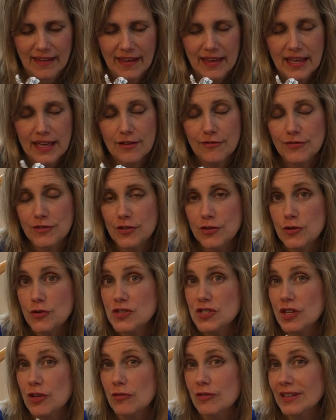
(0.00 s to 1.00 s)
If you're
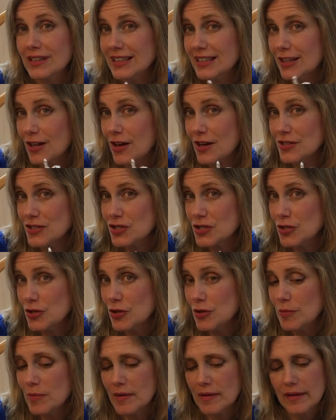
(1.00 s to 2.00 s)
using a really long
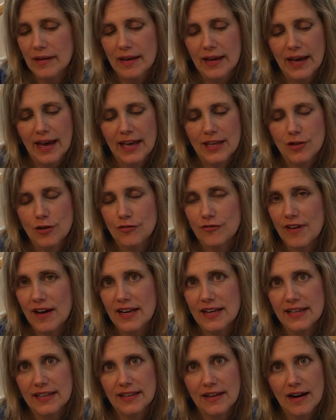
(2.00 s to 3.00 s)
tube and you're
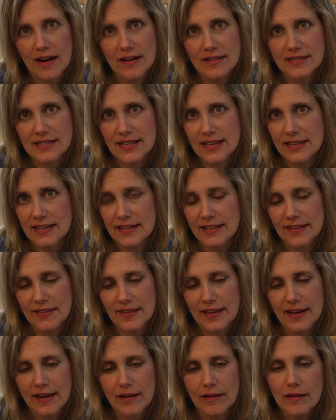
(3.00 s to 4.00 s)
finding it hard to get it in
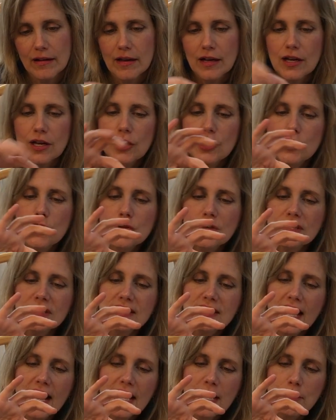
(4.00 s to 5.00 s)
there, you can
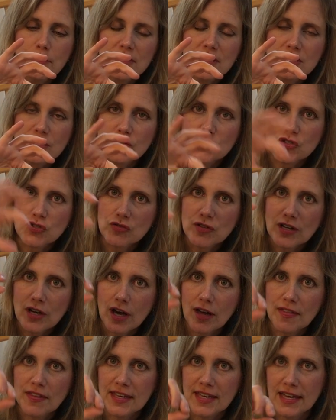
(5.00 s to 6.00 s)
tie a piece of string
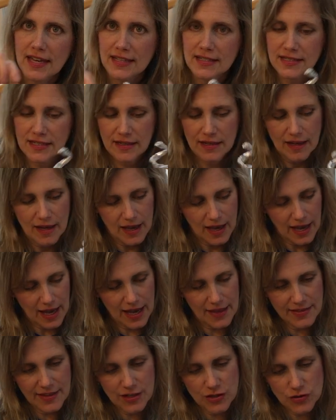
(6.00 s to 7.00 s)
on the end
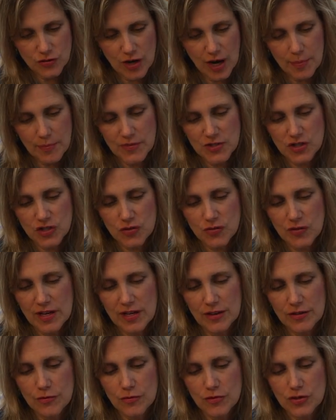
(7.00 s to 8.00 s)
and then drop the string
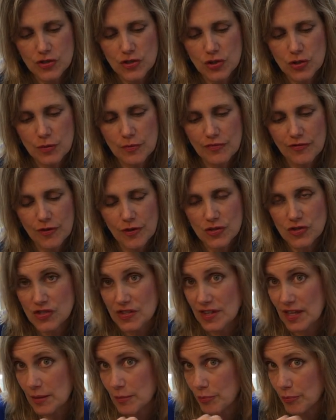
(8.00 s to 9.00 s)
through the tube first and
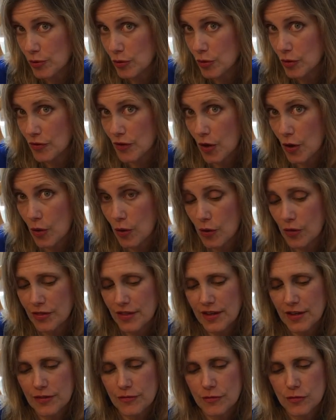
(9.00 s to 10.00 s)
then pull the whole
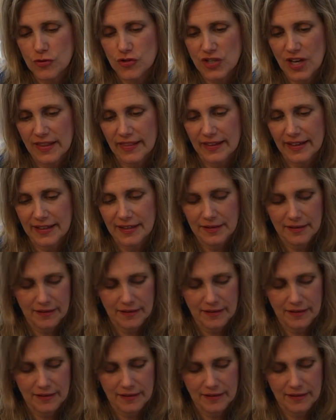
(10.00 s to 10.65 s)
thing through gently.